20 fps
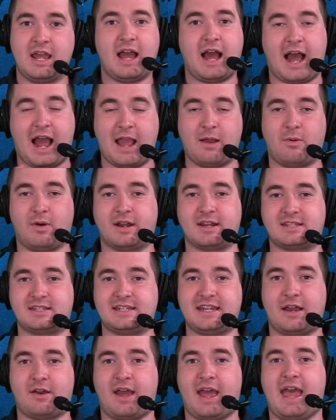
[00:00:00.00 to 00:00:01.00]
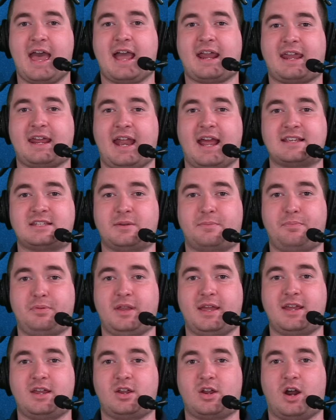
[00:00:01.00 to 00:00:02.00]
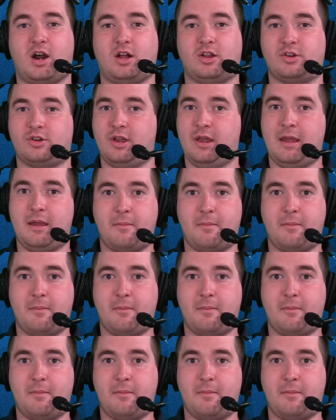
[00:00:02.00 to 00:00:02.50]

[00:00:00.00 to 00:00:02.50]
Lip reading: I want to see how Hackett as a play caller